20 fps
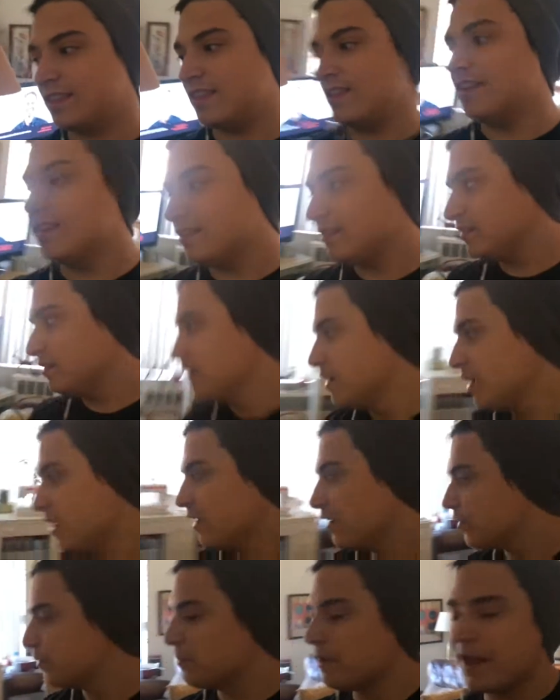this,
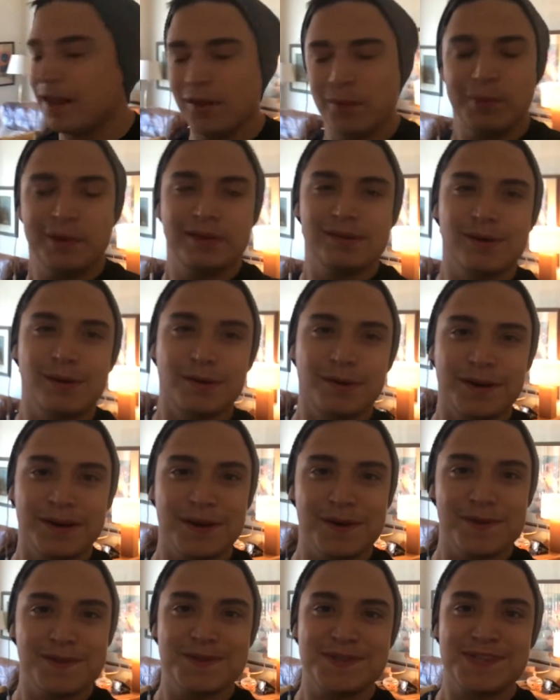some Halloween
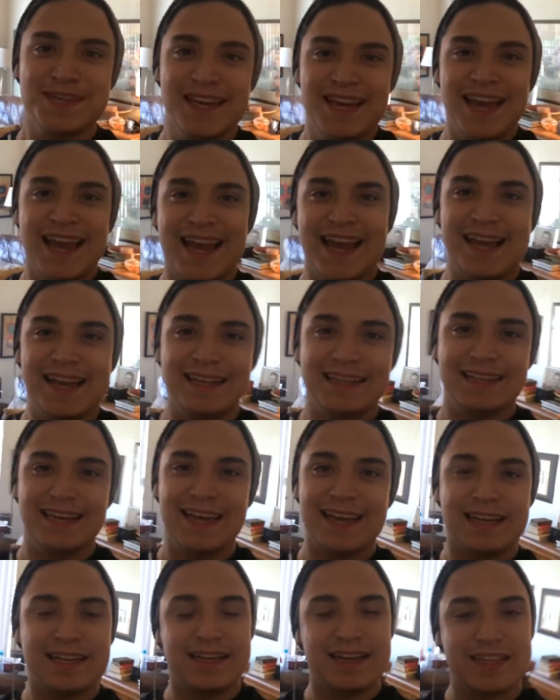Oreos, and
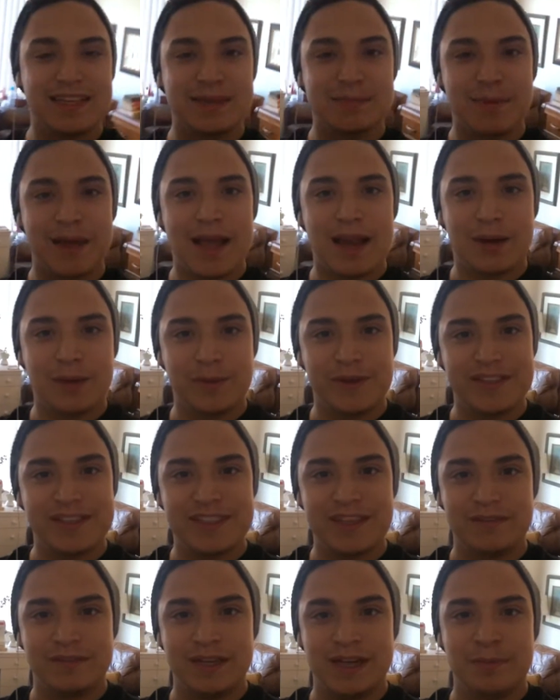like uh, some Halloween
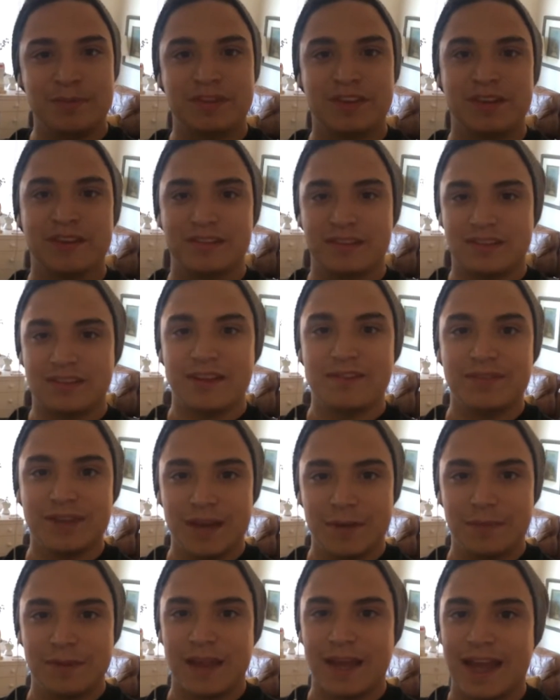Seven Ups because Seven
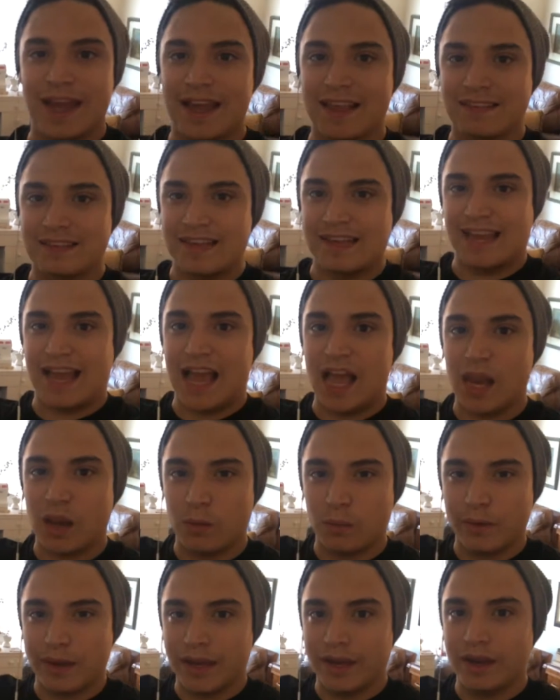Up like has like
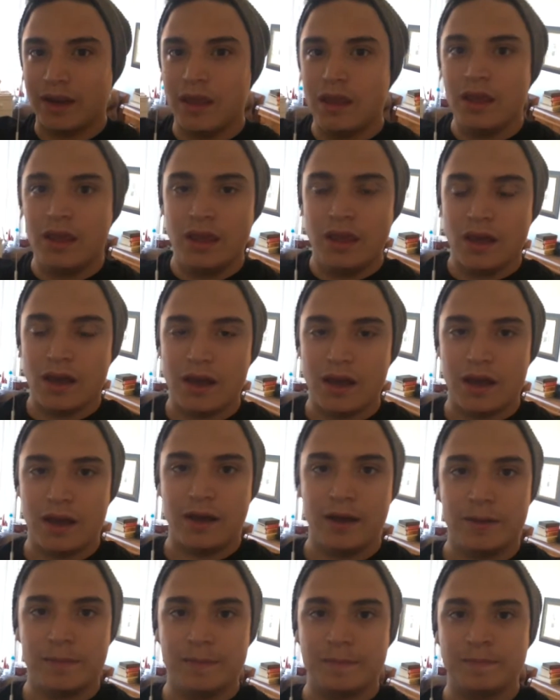Halloween
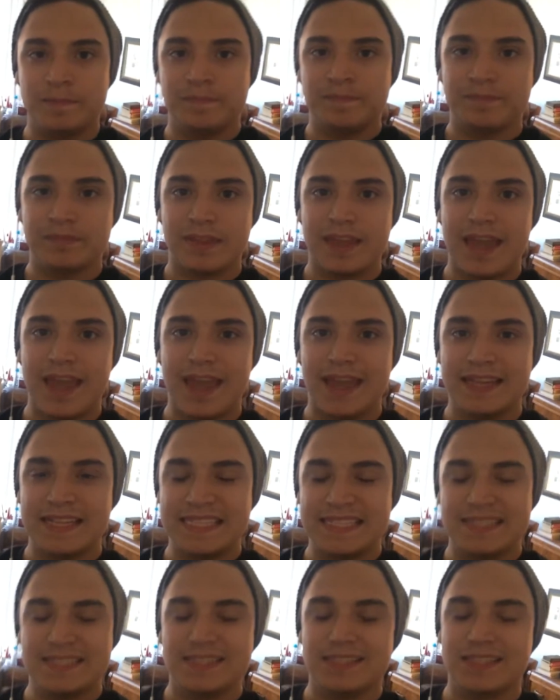um,
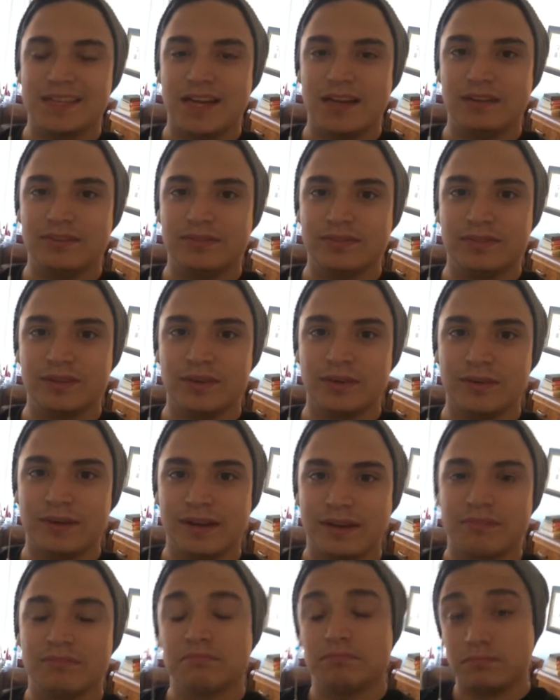cans and stuff
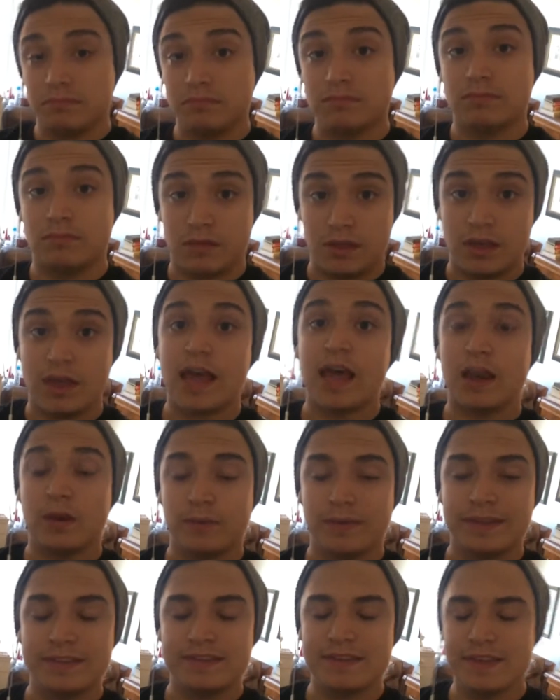during the
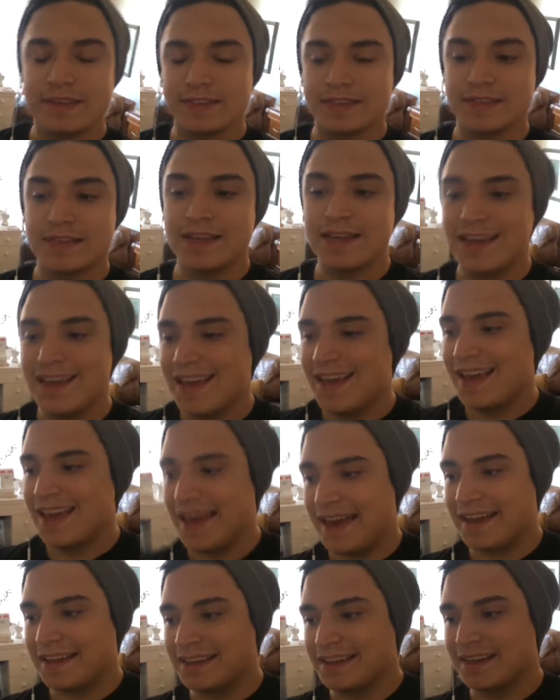Halloween season.
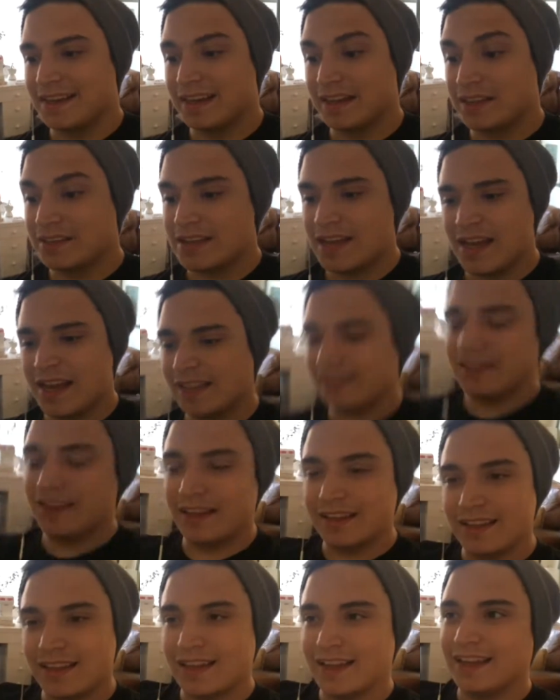And because uh, I,
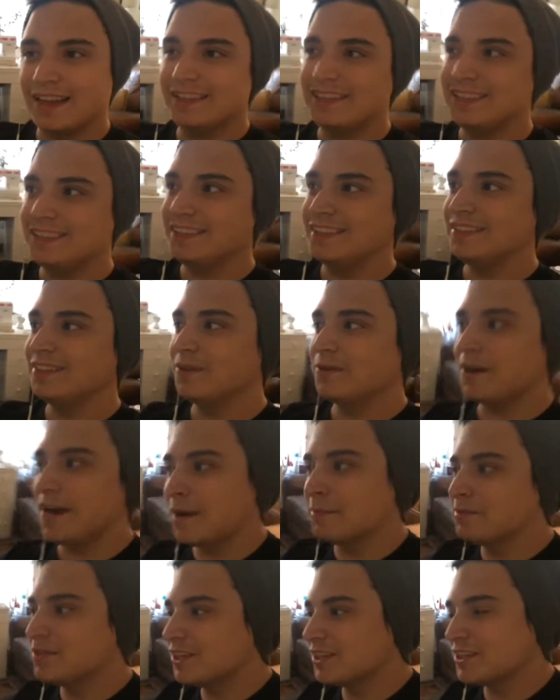I, I, you know,
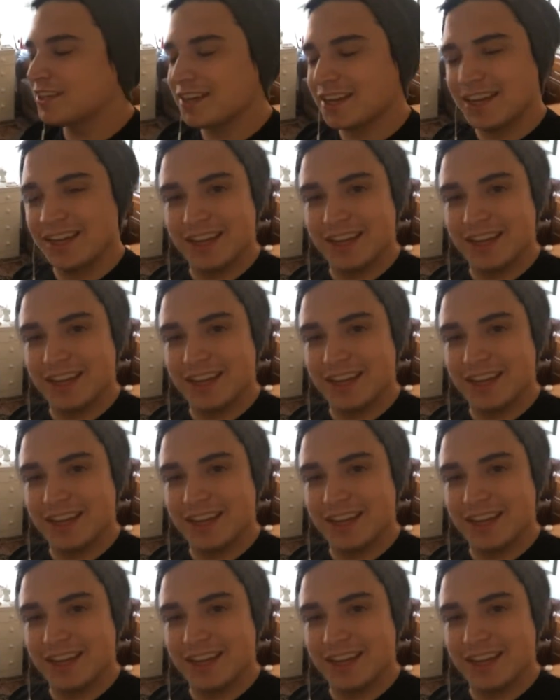I'm such a,